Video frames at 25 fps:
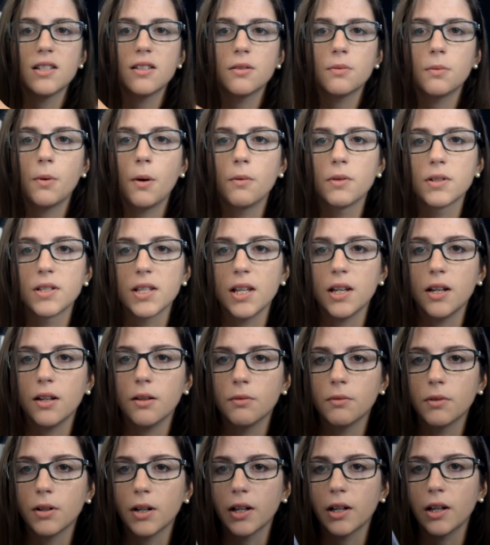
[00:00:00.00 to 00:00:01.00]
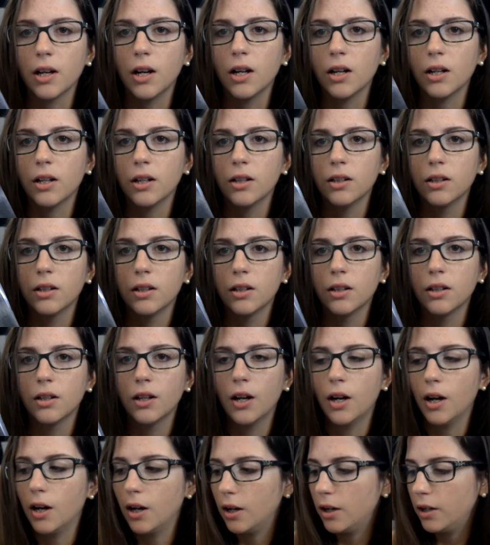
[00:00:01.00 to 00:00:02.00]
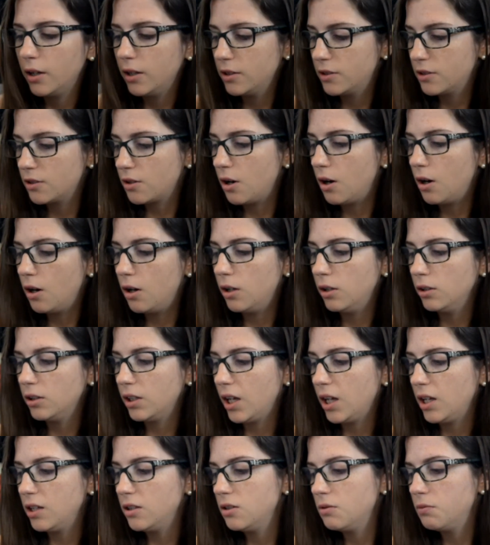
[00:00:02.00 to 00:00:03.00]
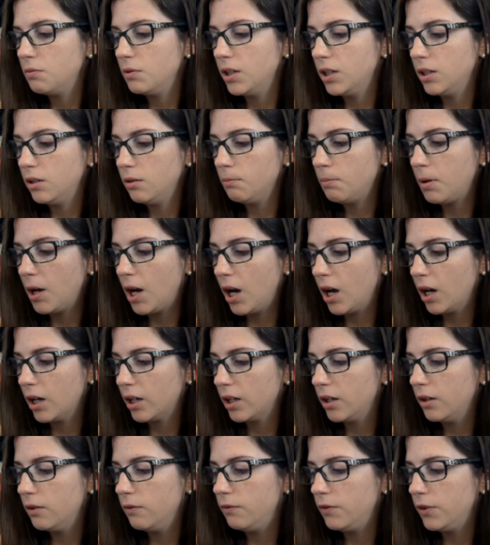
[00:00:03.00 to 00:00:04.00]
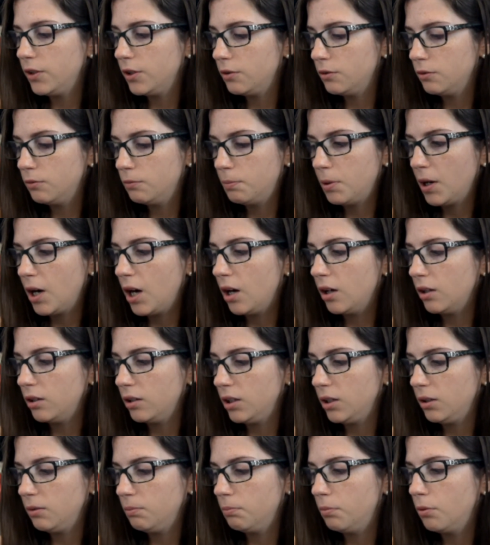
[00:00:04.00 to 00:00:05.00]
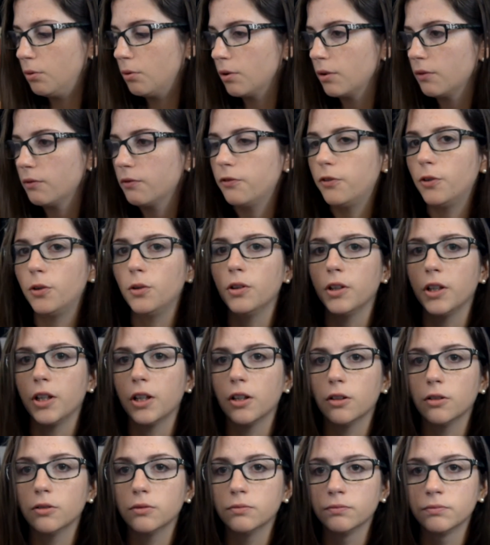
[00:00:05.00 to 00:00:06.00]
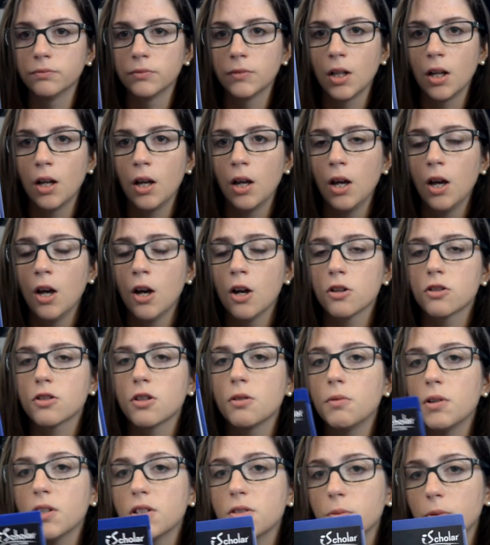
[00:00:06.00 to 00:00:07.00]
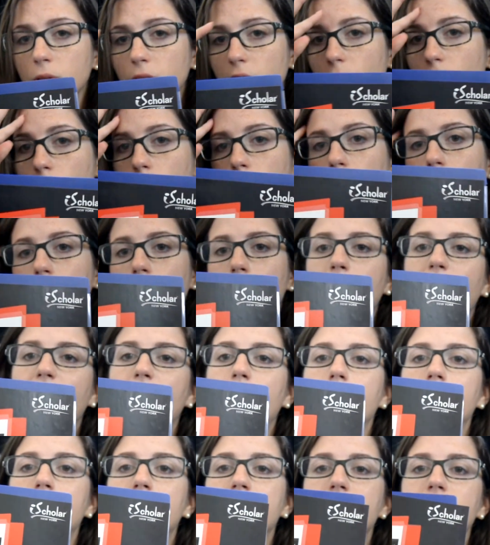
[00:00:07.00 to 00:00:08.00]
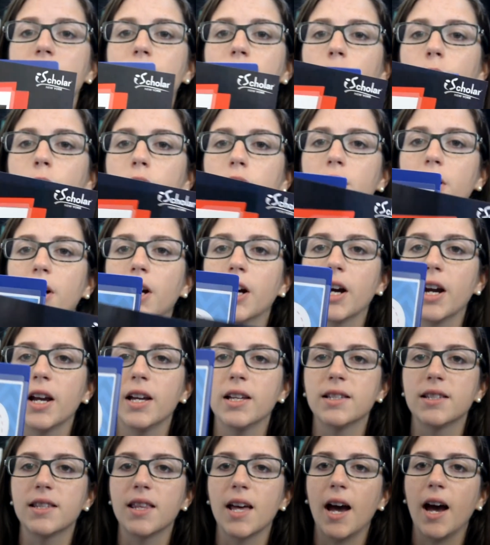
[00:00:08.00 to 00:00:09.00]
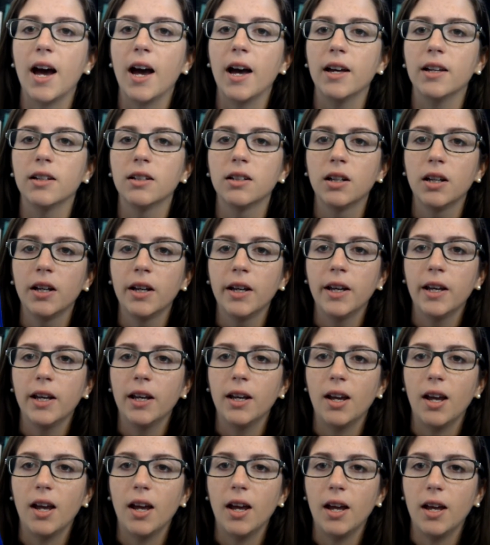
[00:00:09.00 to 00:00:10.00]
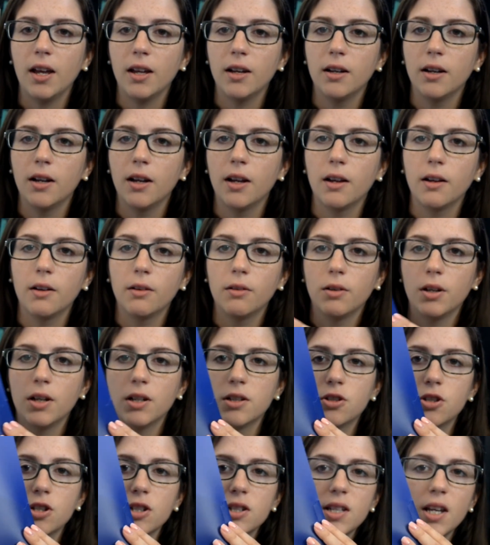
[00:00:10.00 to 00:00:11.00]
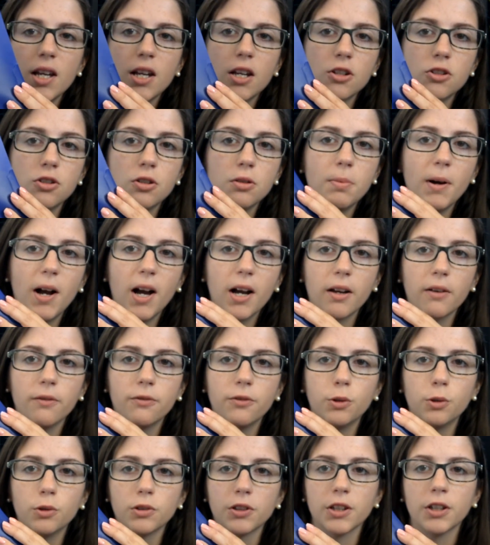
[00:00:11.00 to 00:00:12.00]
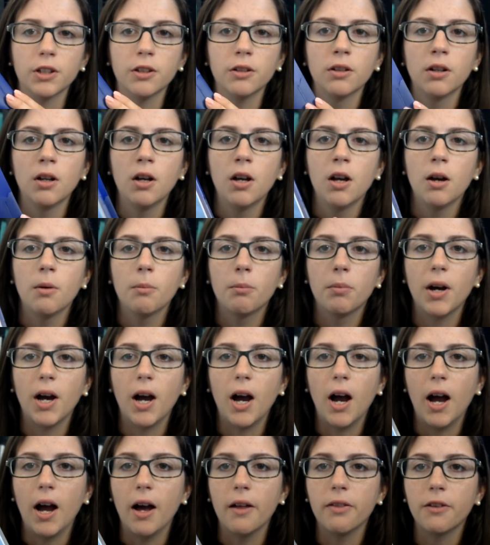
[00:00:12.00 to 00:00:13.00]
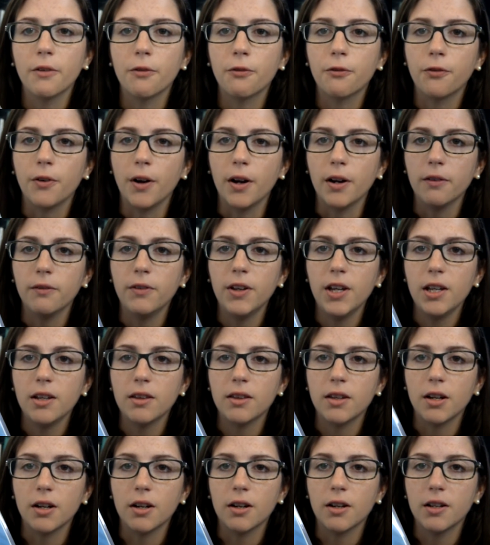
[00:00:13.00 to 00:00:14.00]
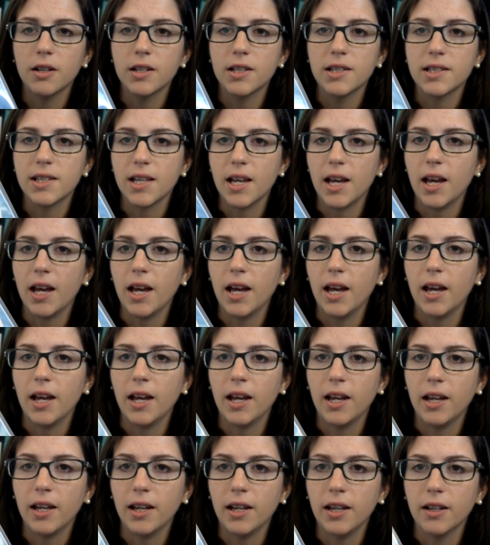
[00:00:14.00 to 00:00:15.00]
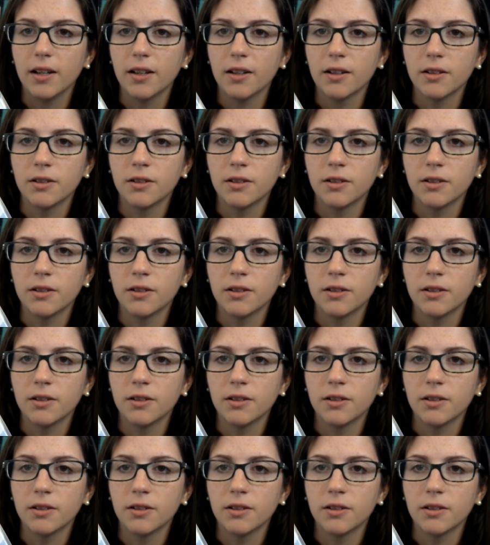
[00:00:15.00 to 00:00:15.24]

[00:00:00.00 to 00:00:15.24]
is what was in it when I got it. It's called a Twin Pocket View Poly Portfolio. So what's really cool about this folder is that it's just like a 2-pocket folder, but on the front of it there is a